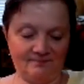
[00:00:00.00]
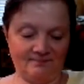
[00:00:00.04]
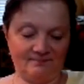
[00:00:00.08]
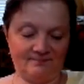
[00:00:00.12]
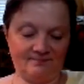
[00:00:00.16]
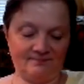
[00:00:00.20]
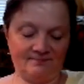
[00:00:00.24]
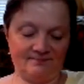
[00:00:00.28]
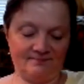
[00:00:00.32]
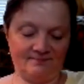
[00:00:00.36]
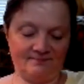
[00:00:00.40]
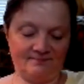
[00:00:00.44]

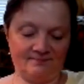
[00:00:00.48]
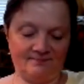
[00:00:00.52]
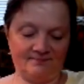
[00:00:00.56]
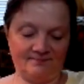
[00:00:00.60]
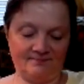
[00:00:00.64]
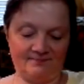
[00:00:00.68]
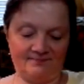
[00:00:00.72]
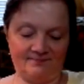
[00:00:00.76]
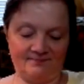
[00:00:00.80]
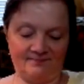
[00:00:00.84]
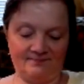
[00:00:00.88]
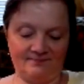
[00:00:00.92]

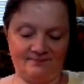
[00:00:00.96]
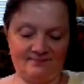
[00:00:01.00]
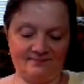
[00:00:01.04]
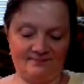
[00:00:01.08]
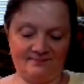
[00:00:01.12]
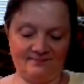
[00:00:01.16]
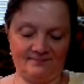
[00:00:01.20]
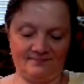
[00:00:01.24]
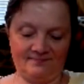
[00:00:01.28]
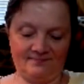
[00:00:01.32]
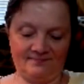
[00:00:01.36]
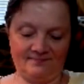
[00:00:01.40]

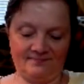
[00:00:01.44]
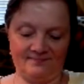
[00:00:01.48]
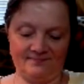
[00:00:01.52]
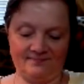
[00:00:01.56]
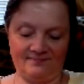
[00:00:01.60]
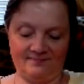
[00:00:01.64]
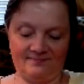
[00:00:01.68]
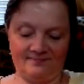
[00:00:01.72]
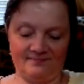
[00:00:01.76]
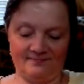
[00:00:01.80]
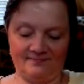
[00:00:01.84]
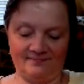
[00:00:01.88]

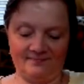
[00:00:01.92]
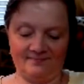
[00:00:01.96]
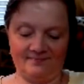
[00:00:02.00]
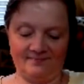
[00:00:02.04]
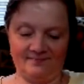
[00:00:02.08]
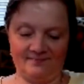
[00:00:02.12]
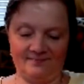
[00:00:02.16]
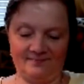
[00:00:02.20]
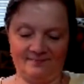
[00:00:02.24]
[no speech]